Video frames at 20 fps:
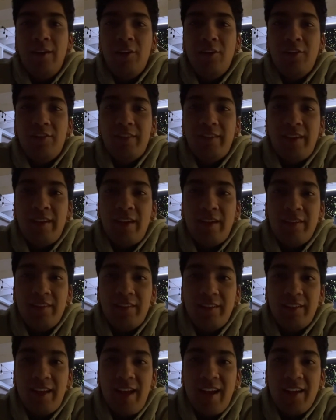Learner's
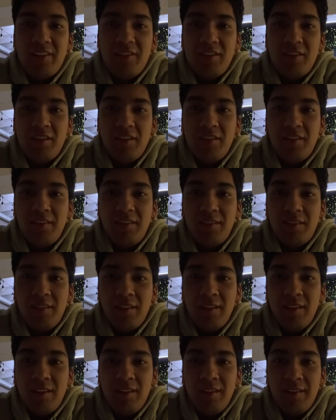tenacious.
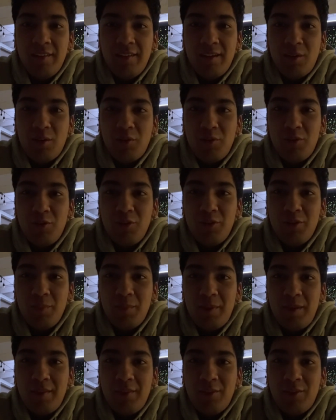Like, because
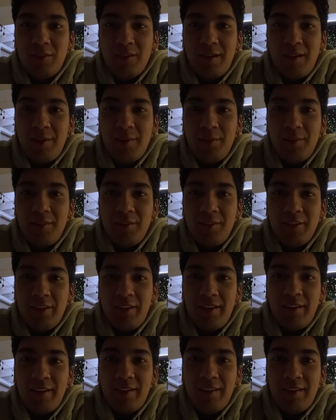you're the best, your are in
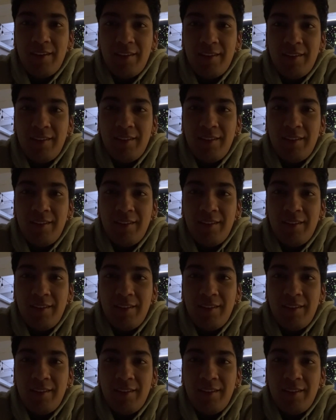chat.